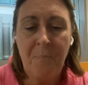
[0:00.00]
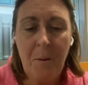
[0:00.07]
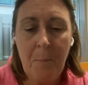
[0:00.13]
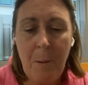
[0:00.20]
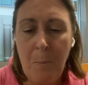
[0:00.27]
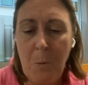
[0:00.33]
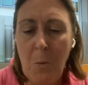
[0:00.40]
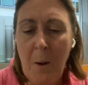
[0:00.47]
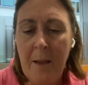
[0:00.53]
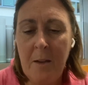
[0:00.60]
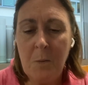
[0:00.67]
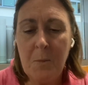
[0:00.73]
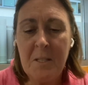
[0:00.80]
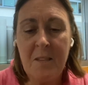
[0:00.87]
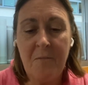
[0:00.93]
But
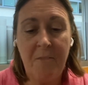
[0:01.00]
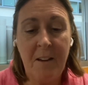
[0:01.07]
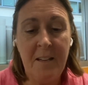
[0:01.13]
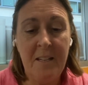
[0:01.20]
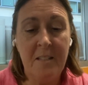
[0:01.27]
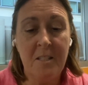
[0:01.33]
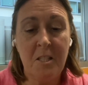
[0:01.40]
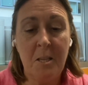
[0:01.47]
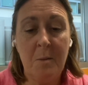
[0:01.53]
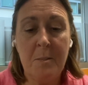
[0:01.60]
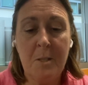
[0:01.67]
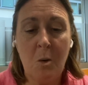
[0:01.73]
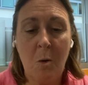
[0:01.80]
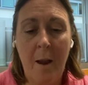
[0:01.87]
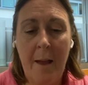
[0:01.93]
Miranda was the funniest. She was
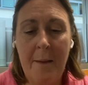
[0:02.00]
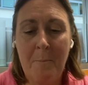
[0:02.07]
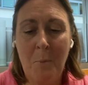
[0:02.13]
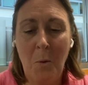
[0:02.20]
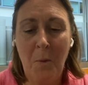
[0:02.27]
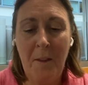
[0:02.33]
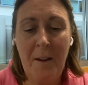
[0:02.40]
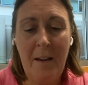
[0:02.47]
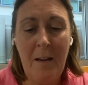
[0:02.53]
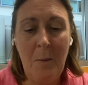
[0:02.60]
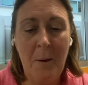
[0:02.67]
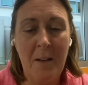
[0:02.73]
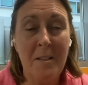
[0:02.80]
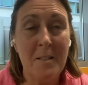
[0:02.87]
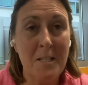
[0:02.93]
crying more than
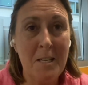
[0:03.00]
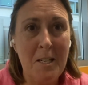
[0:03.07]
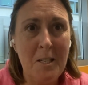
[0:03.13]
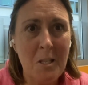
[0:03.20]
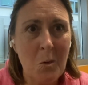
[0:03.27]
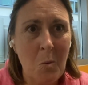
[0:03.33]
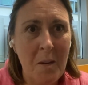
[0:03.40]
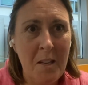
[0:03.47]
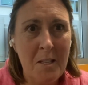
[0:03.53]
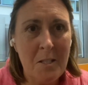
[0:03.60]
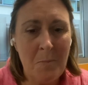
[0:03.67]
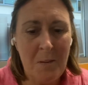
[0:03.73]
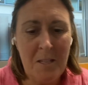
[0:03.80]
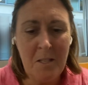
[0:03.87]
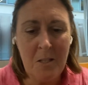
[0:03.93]
anyone, and she squeezed
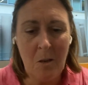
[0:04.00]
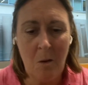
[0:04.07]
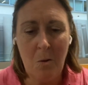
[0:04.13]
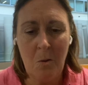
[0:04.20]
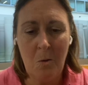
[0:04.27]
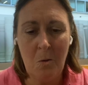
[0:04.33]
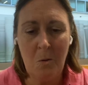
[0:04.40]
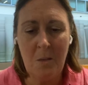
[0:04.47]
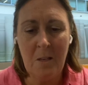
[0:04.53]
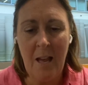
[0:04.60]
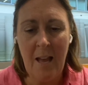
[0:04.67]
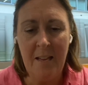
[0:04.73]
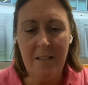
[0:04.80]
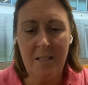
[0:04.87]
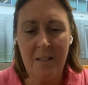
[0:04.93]
me so
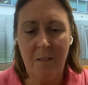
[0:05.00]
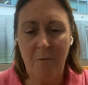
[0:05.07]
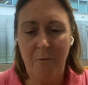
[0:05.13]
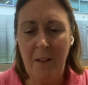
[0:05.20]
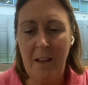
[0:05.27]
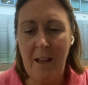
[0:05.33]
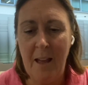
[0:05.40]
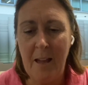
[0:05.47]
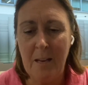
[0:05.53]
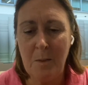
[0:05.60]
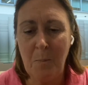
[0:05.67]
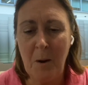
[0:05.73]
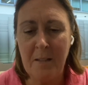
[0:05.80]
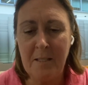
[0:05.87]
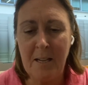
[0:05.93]
tight that Via had to
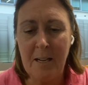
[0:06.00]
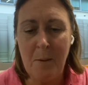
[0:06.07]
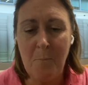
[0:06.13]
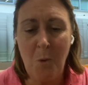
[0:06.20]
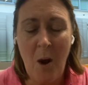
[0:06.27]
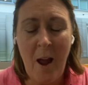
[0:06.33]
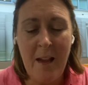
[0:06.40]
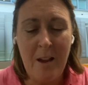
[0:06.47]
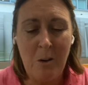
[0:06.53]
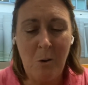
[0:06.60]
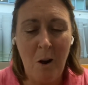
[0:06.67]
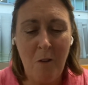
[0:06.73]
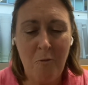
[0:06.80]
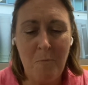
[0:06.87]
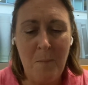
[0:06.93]
practically pry her
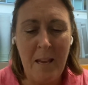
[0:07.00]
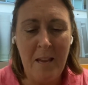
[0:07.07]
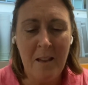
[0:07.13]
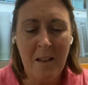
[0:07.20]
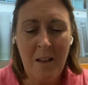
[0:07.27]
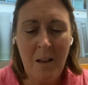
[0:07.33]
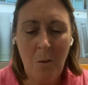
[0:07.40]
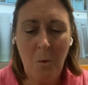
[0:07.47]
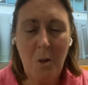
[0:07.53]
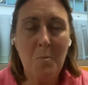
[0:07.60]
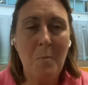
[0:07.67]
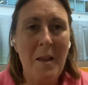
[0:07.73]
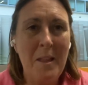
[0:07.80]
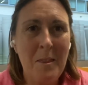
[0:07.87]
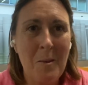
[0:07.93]
off me, which
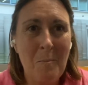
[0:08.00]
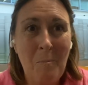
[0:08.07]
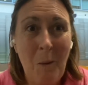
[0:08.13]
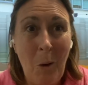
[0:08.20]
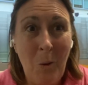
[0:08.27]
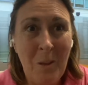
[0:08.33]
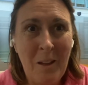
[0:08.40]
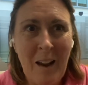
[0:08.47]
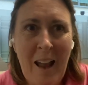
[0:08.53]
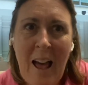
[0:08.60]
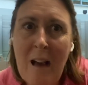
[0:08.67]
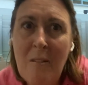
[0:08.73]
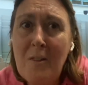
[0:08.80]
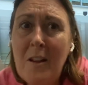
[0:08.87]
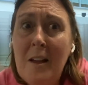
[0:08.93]
made them both
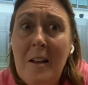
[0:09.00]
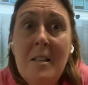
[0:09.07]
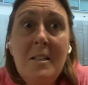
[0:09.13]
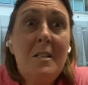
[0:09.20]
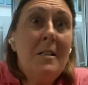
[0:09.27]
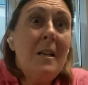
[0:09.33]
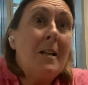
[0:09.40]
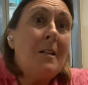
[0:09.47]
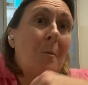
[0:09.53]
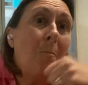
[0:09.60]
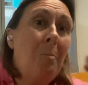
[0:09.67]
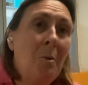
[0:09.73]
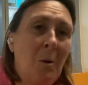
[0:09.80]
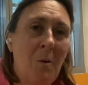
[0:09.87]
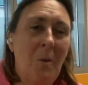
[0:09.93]
laugh. She had to
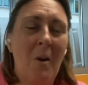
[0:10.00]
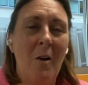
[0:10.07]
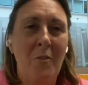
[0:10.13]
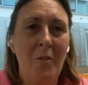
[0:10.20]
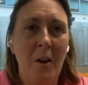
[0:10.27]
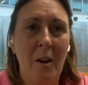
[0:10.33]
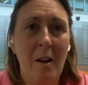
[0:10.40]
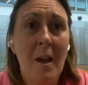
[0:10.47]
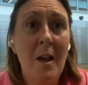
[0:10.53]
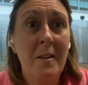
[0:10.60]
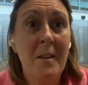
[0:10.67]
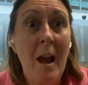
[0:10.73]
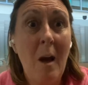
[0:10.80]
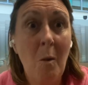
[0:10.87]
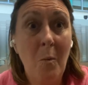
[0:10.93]
pull her off her.
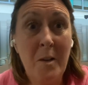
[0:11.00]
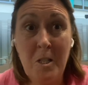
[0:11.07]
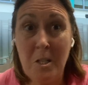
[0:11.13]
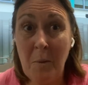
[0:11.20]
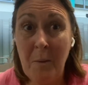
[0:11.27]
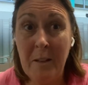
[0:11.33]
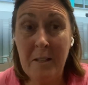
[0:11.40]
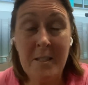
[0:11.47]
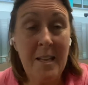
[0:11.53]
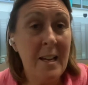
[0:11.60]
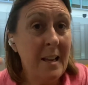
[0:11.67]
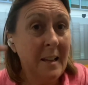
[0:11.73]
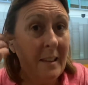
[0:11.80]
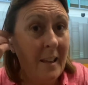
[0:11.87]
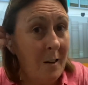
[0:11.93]
Now we're
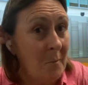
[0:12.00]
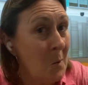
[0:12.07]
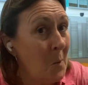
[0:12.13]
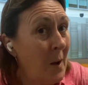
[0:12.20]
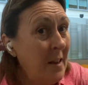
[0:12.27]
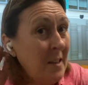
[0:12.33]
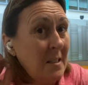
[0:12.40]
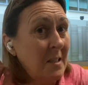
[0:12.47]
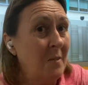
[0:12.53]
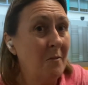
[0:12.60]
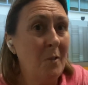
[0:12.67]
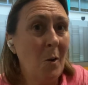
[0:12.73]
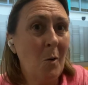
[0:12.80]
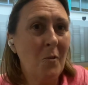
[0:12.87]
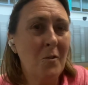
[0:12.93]
seeing that Miranda's
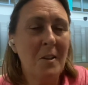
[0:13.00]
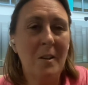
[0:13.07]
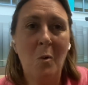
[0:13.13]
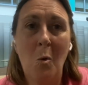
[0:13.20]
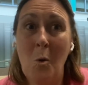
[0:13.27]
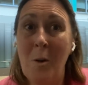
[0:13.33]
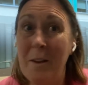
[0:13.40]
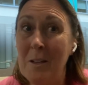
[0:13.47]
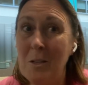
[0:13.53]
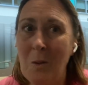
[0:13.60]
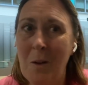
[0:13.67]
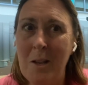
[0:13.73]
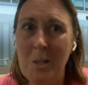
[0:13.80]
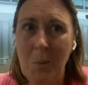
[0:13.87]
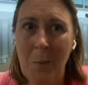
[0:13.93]
involved in Augie's
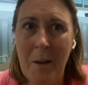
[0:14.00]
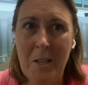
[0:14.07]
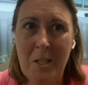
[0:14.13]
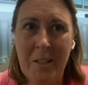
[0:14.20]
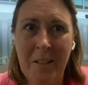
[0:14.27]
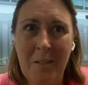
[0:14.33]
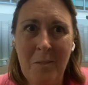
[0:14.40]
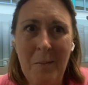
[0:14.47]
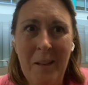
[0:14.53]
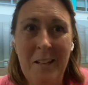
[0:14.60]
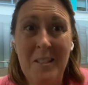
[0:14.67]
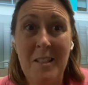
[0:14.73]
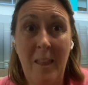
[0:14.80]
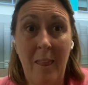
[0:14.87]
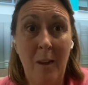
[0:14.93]
graduation
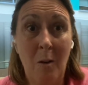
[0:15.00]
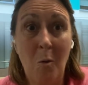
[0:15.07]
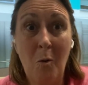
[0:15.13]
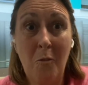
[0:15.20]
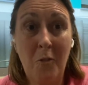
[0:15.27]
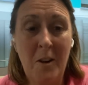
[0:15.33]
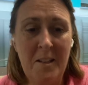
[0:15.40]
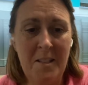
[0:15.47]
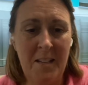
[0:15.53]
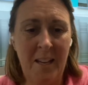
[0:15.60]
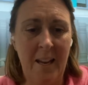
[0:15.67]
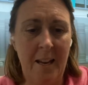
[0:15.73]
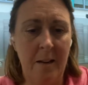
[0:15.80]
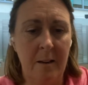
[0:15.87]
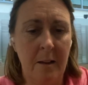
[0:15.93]
means that they're all friends
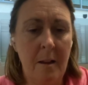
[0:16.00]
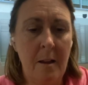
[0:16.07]
again.